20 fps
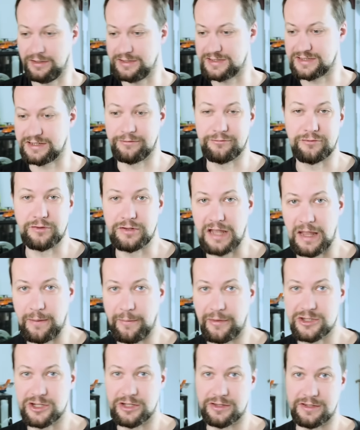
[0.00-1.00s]
suffer
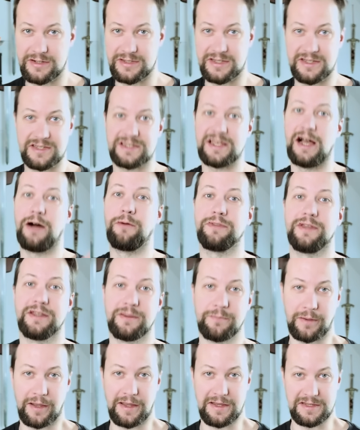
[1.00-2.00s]
damage, and there's a sound
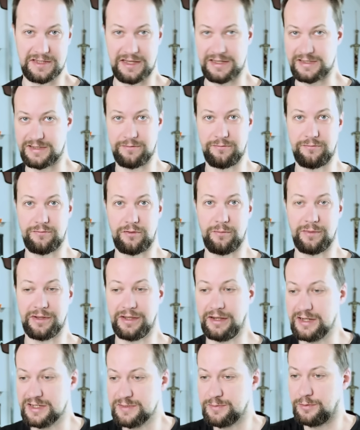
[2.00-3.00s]
that plays as from an
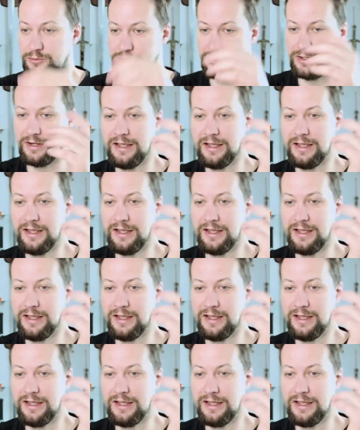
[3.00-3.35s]
explosion.